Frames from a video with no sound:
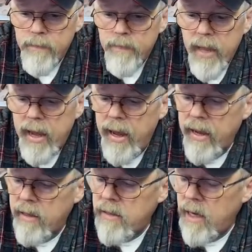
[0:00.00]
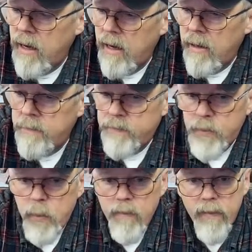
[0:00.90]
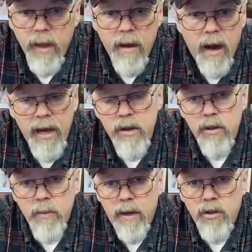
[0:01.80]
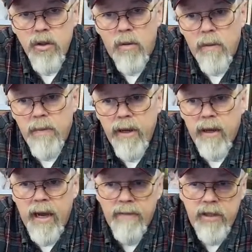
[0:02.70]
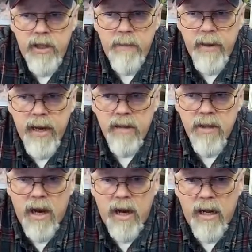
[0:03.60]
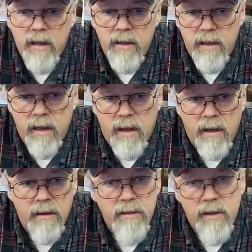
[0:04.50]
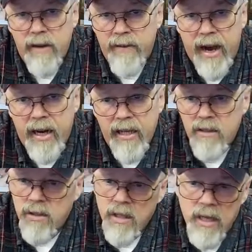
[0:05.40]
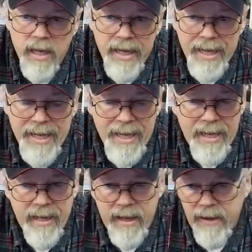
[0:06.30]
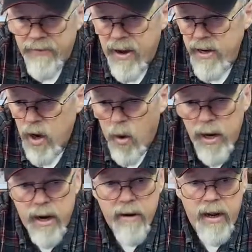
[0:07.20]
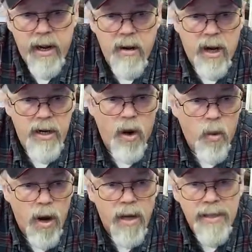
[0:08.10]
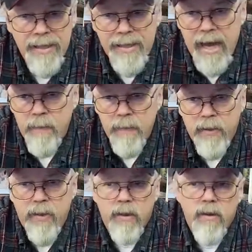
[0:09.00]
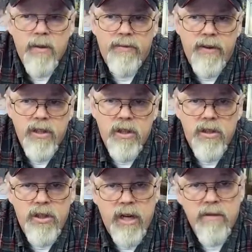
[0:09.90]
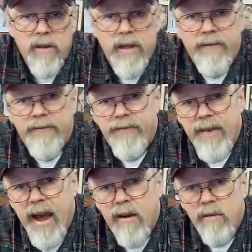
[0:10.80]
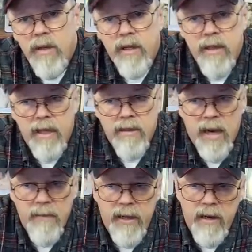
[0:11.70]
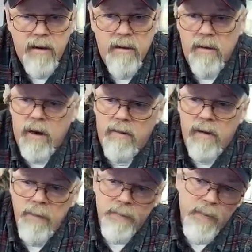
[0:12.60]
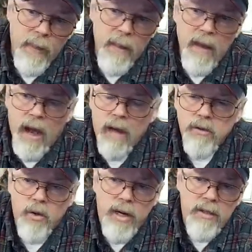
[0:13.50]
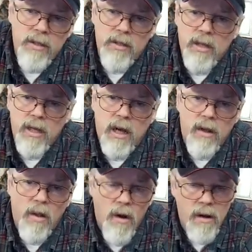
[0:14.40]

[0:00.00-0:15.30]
And I use my snowmobile. I have a GPS on it and Nivonics. If I know an area, I know what depth the fish are generally found at that time of year or whatever, I'll trace along